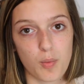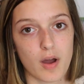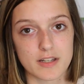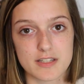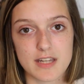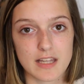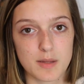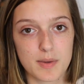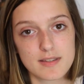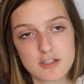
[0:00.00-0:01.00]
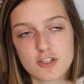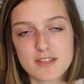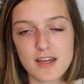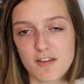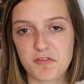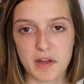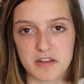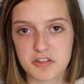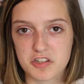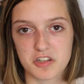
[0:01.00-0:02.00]
want to take them because it's just kind of
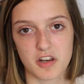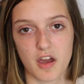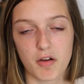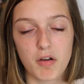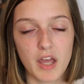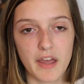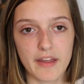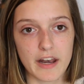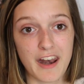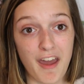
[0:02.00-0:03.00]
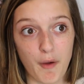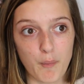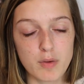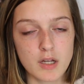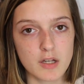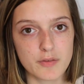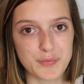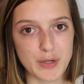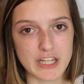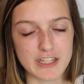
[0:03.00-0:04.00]
fun to, you know, know
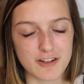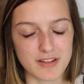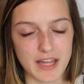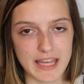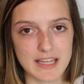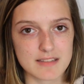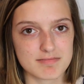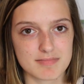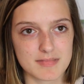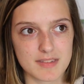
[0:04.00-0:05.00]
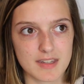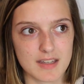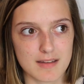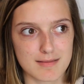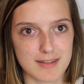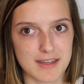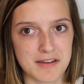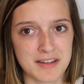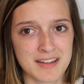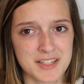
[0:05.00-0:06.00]
what you're like.
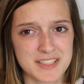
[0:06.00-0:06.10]
Yeah.